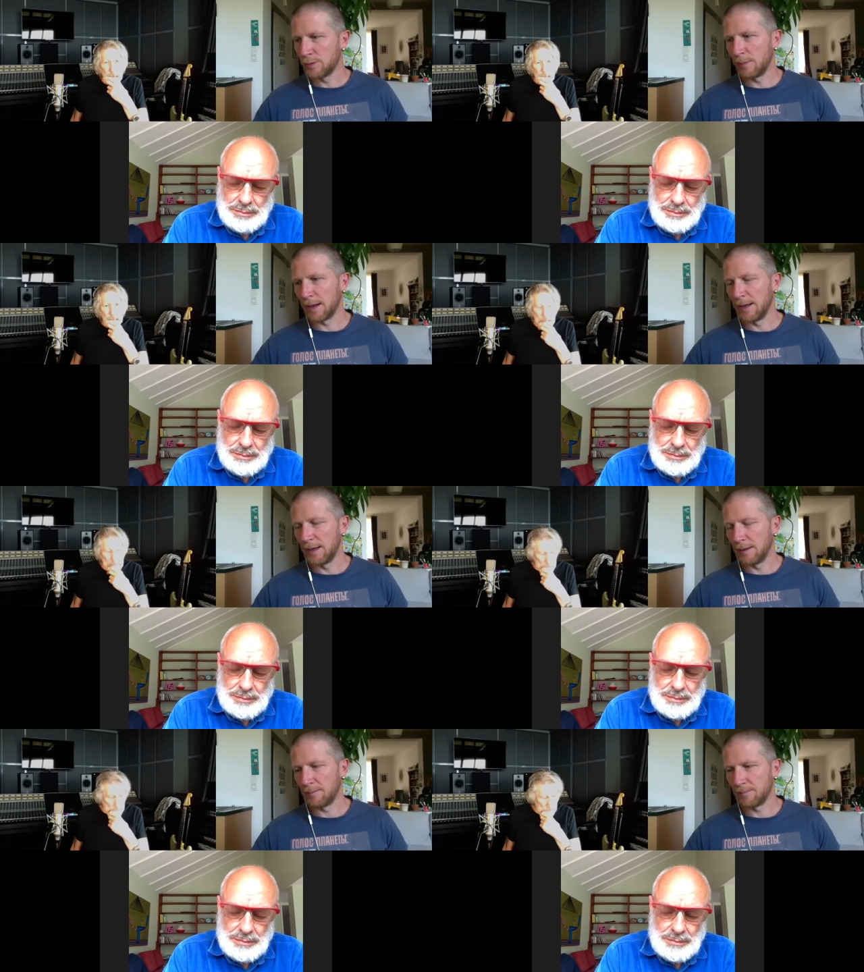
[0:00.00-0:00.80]
Speaker 1: by
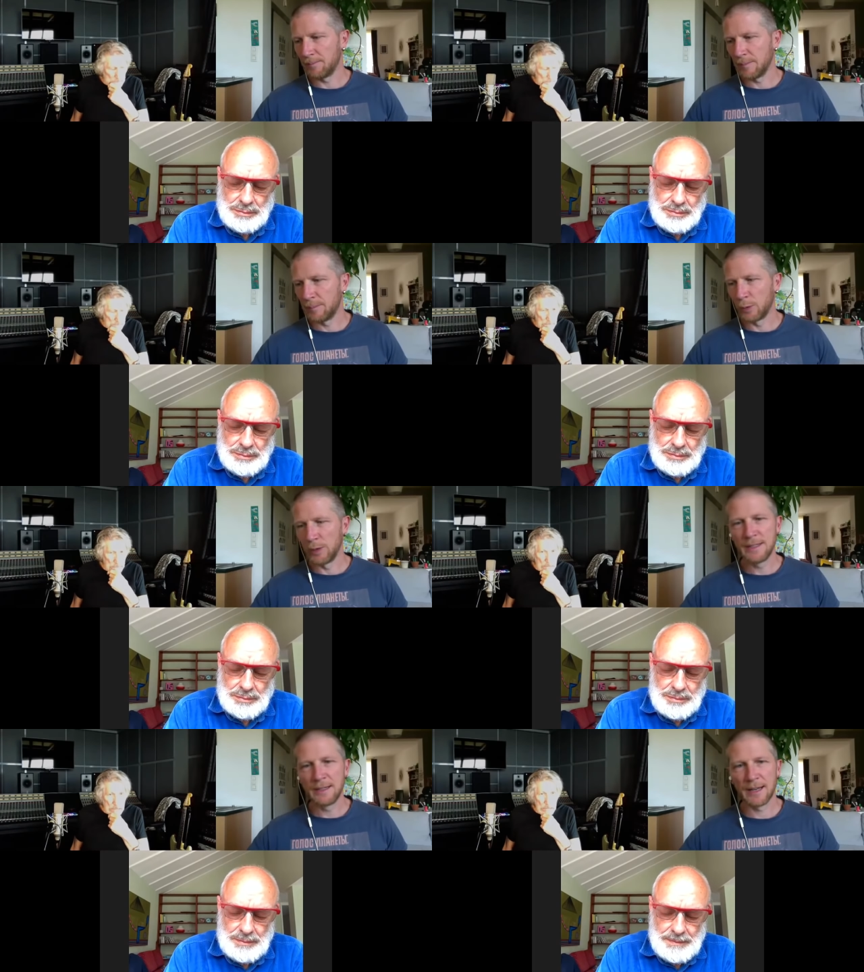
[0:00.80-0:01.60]
um,
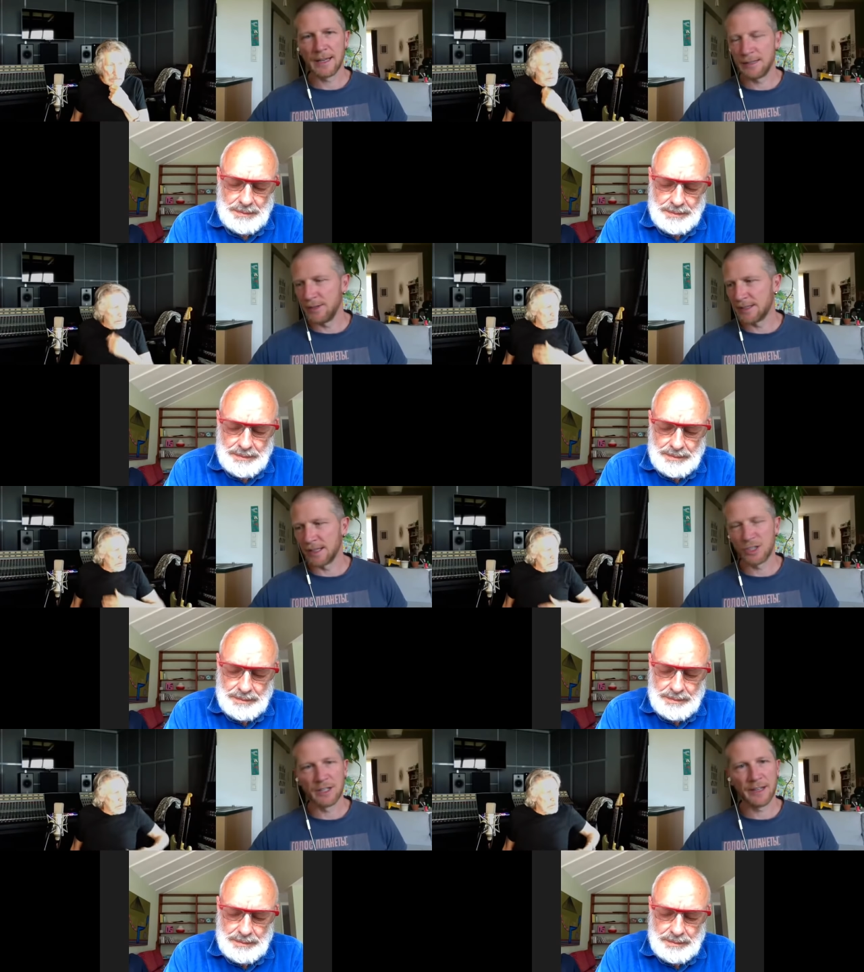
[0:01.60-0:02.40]
political activist
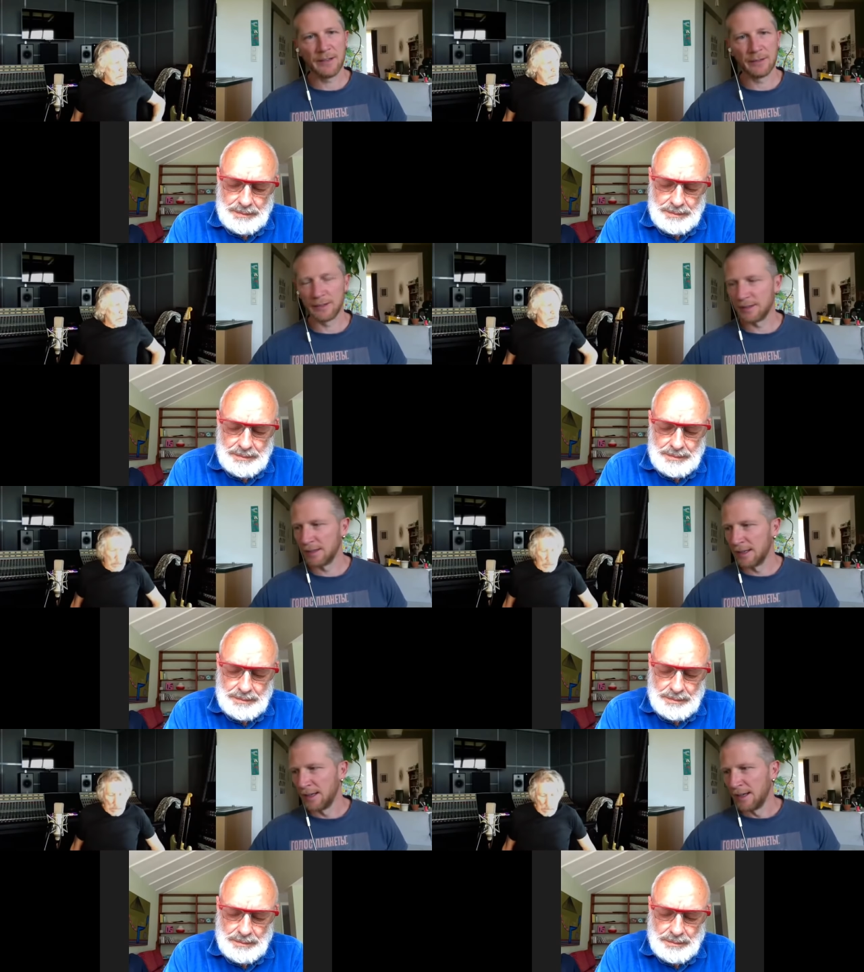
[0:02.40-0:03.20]
Angela Davis,
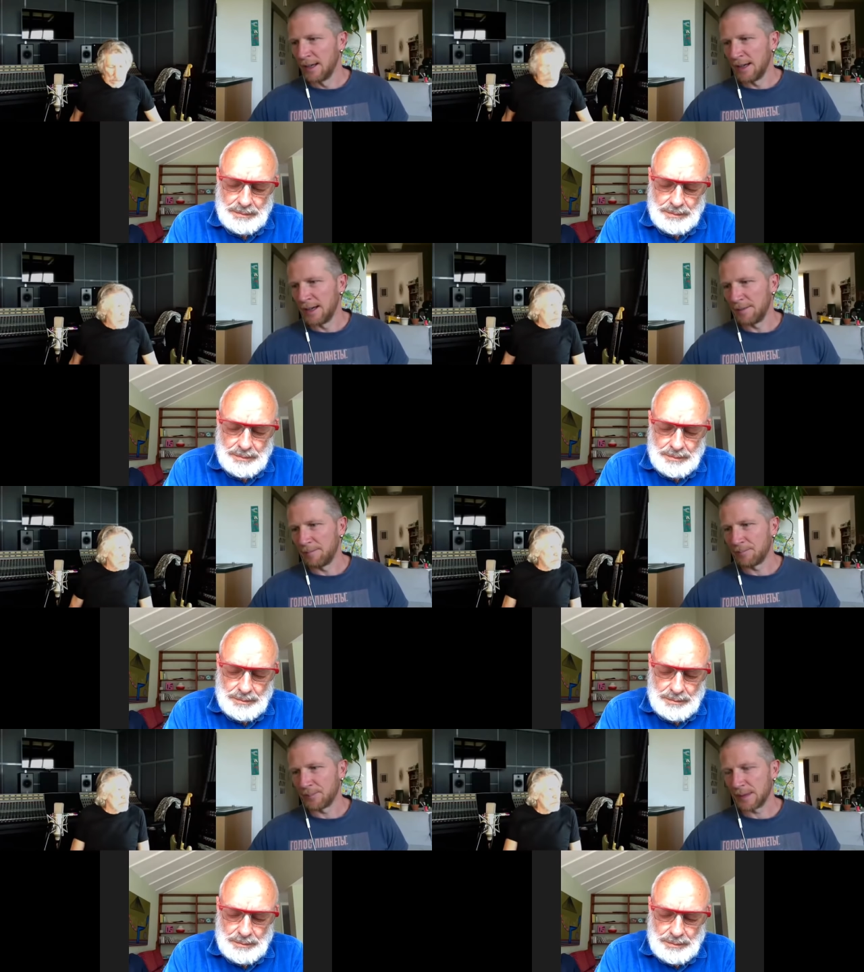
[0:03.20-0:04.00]

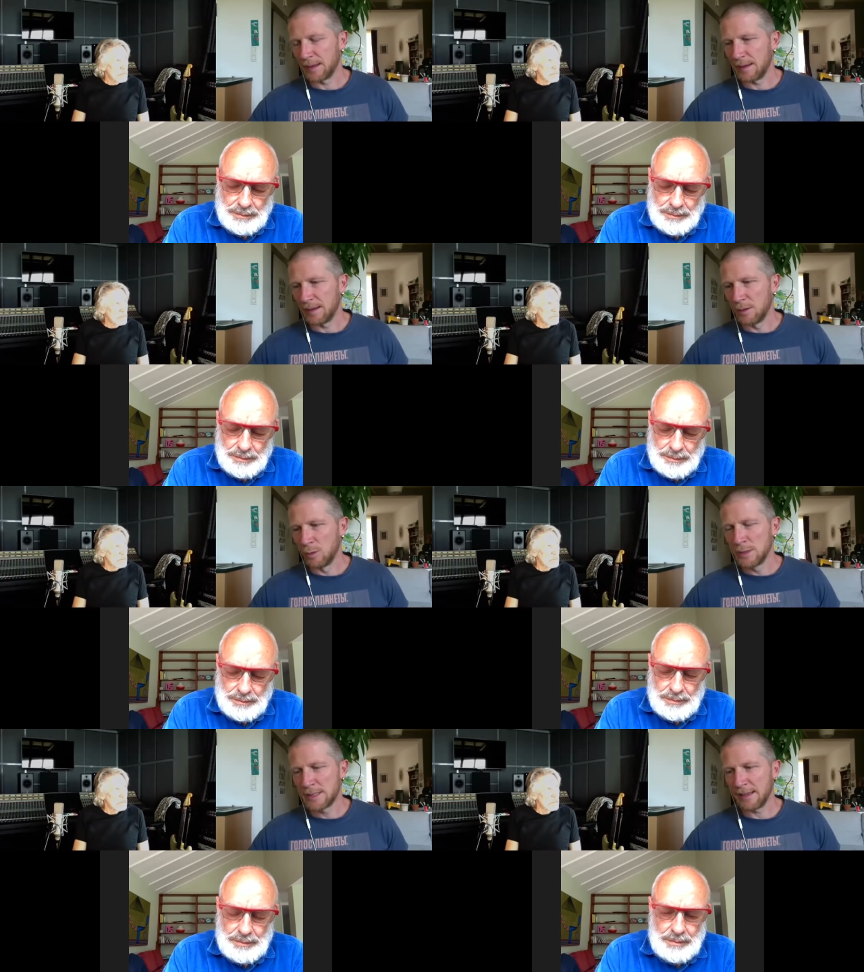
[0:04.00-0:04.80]
um,
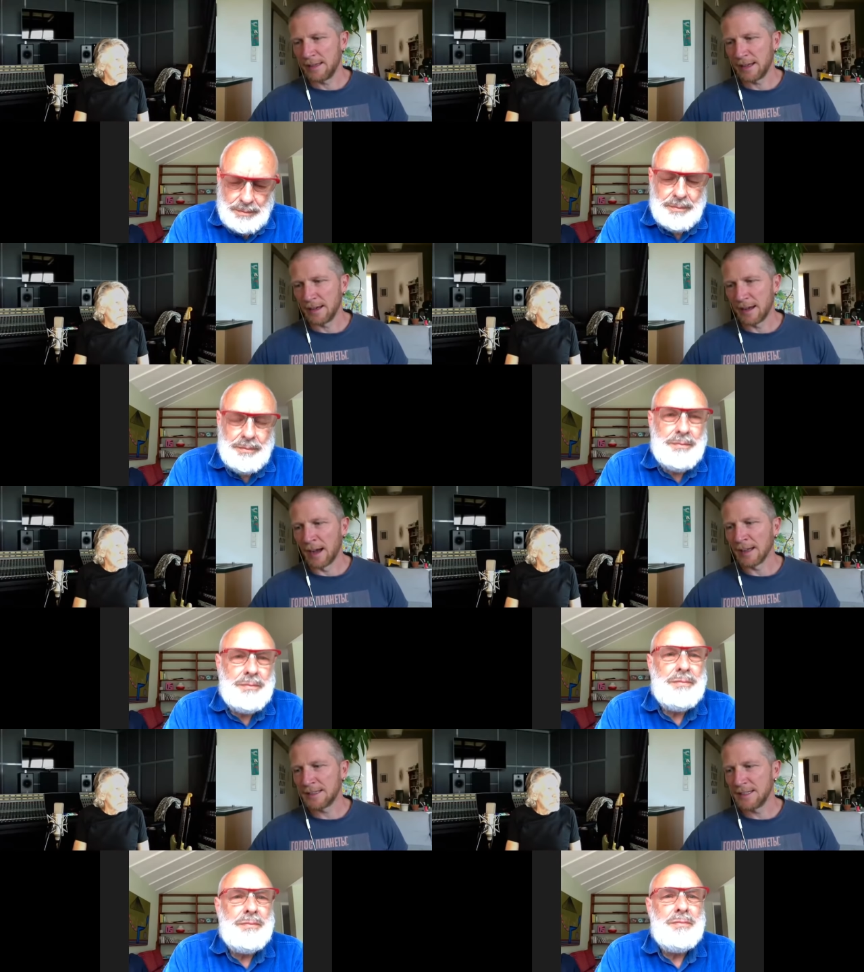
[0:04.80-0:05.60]
who said that
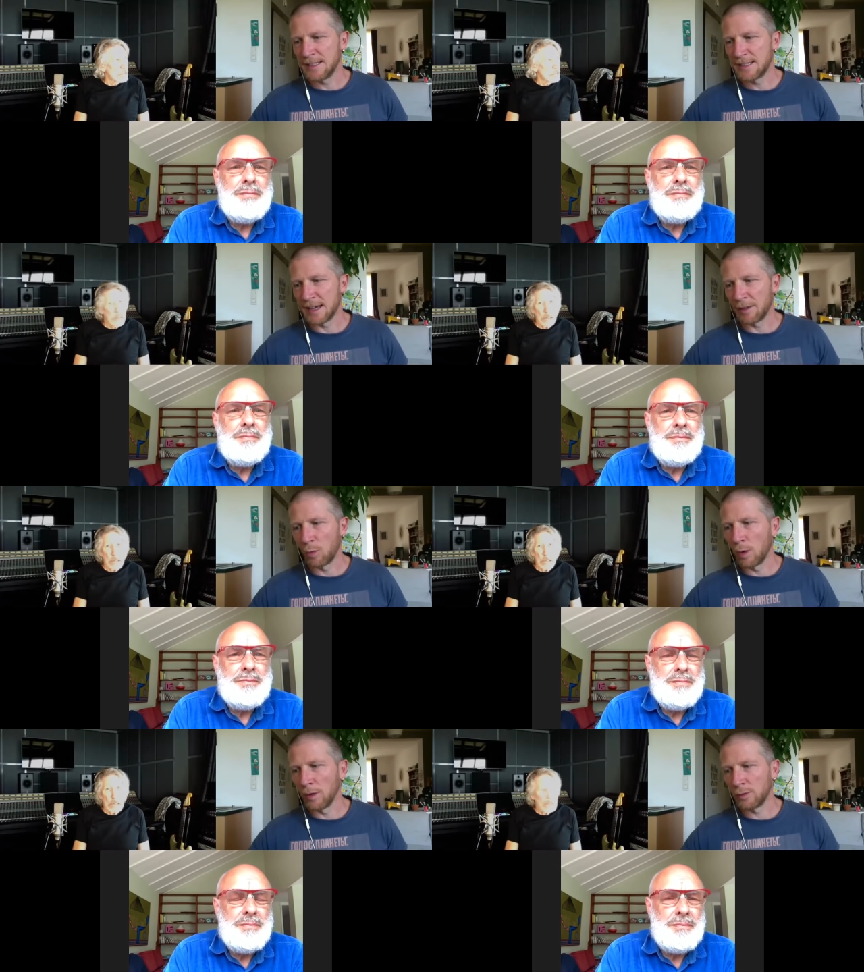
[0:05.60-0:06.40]
artists are the
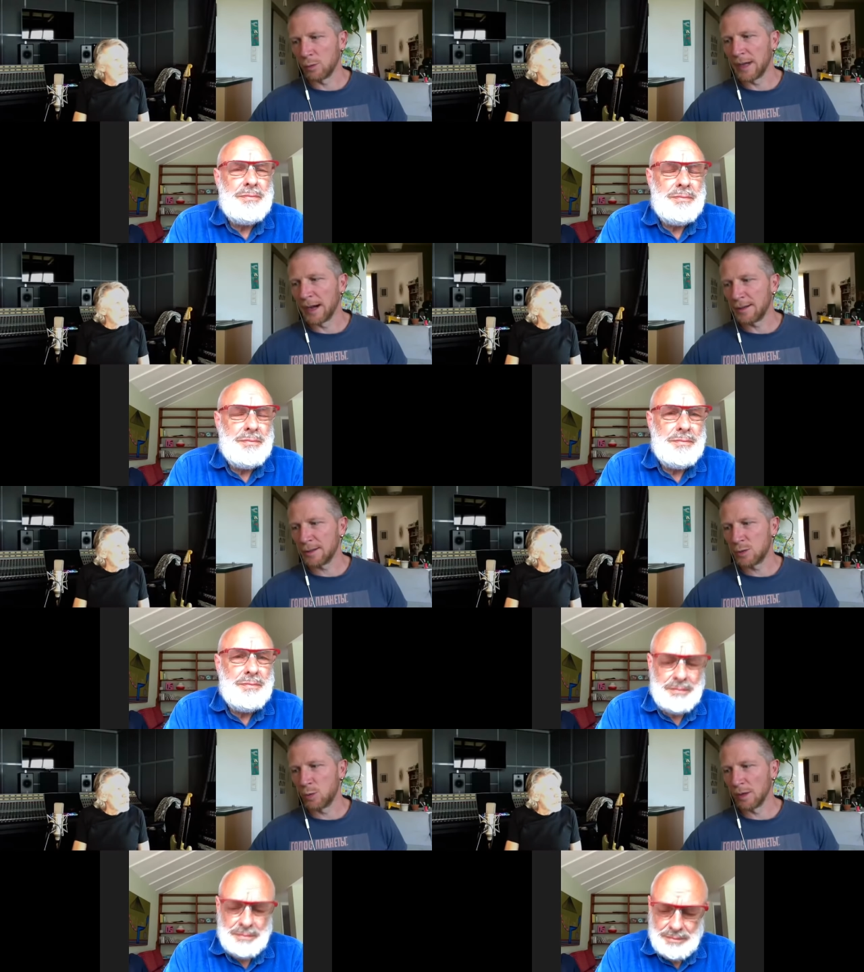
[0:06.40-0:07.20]
ones who guide
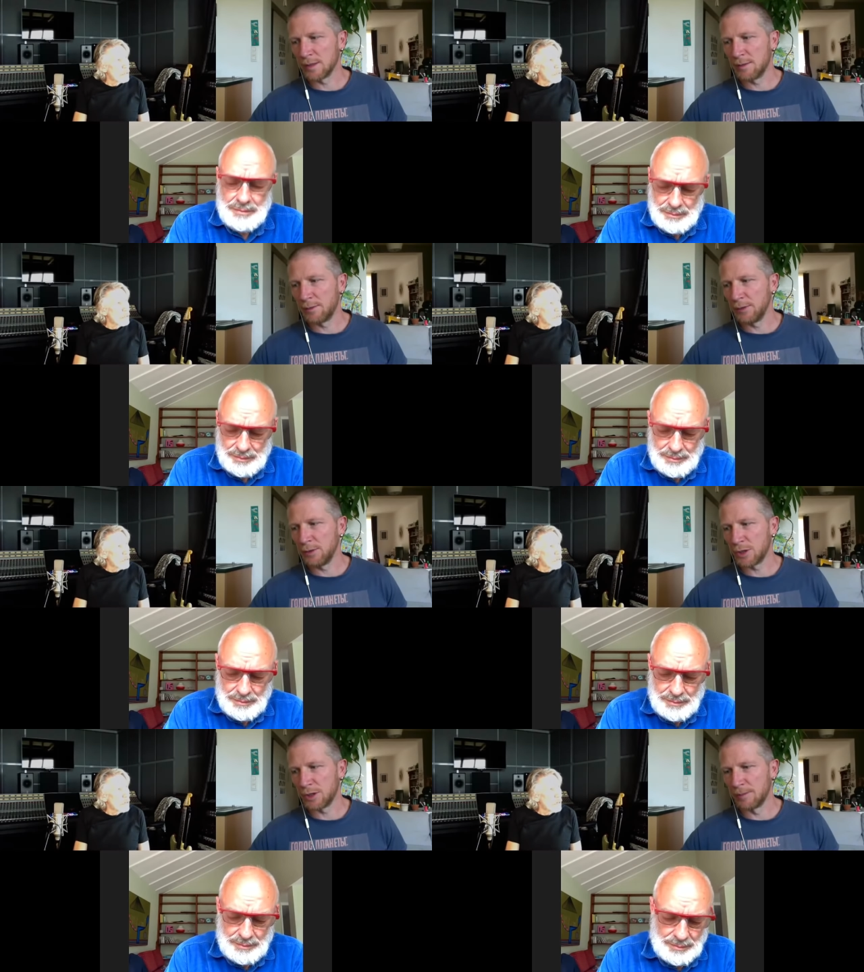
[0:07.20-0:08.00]
us towards the
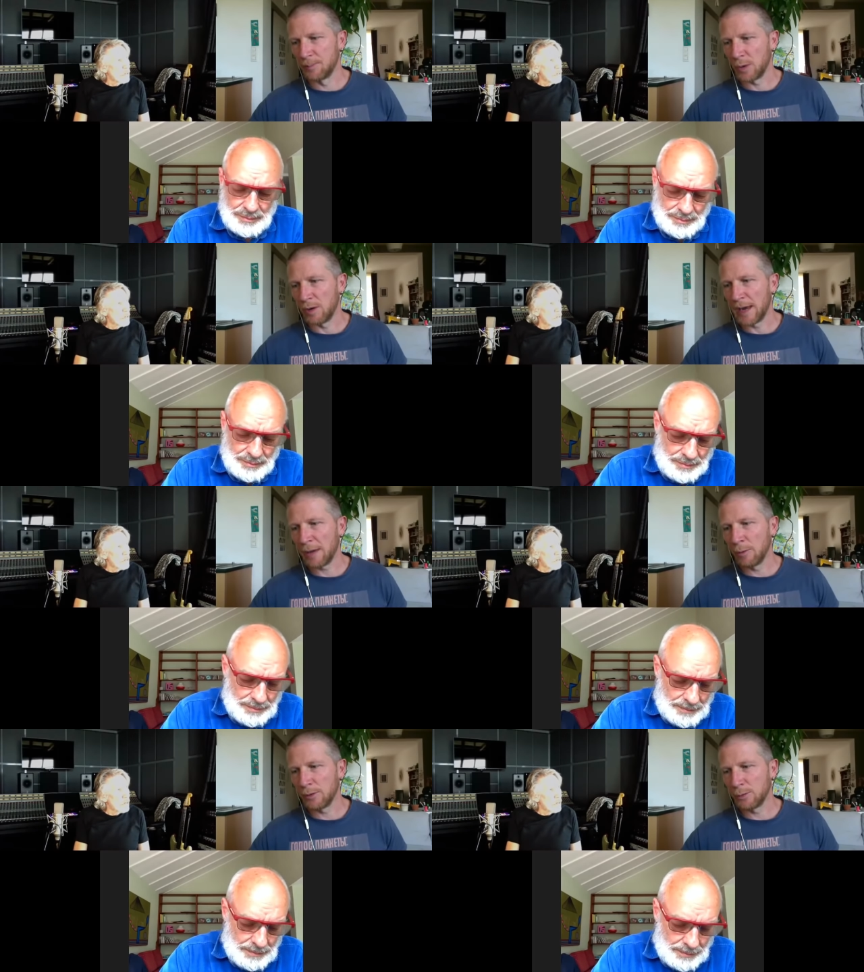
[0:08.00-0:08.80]
future, allow us to